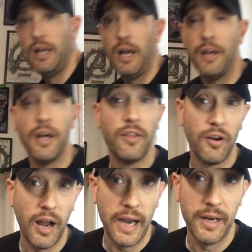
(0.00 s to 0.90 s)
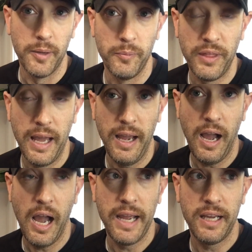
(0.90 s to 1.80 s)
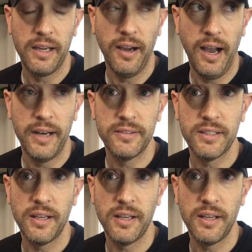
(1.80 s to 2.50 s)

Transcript: Another item that I got,